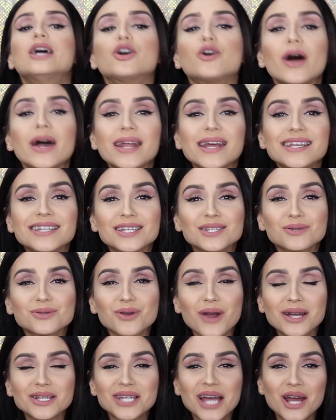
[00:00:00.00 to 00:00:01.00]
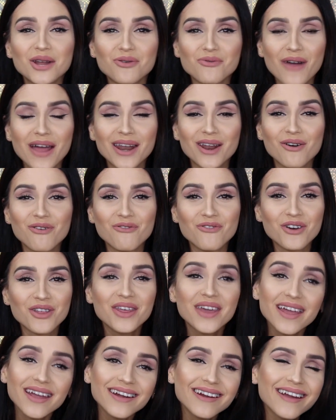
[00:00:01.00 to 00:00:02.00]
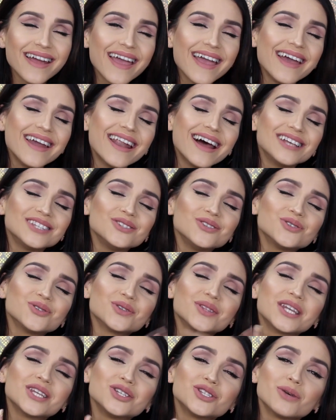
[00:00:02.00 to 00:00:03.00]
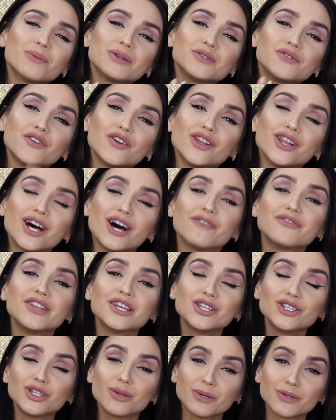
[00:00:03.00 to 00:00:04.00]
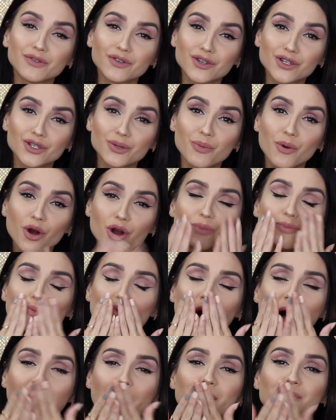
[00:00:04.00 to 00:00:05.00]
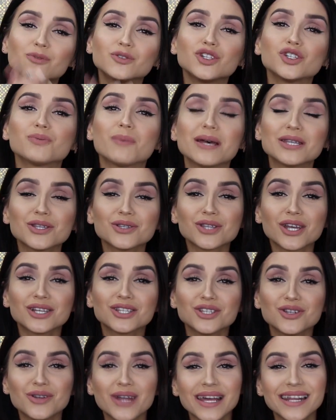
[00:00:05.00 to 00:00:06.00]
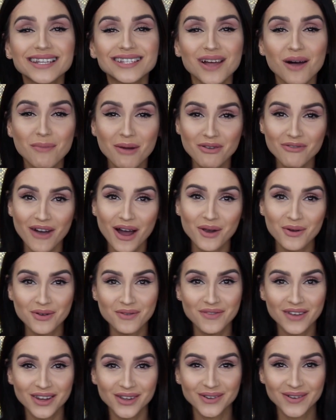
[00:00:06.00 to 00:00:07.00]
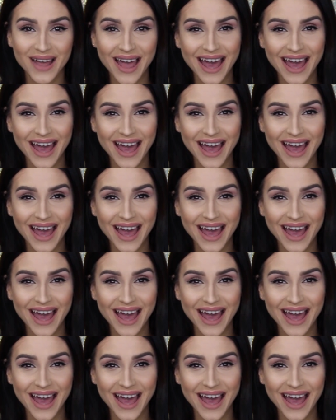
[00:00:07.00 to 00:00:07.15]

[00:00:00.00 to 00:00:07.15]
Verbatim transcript: go ahead and hit the subscribe channel right over there. And as usual, thank you so much for your love, thank you so much for your support. Mwah! Muchos besos. I'll see you ladies on my following video.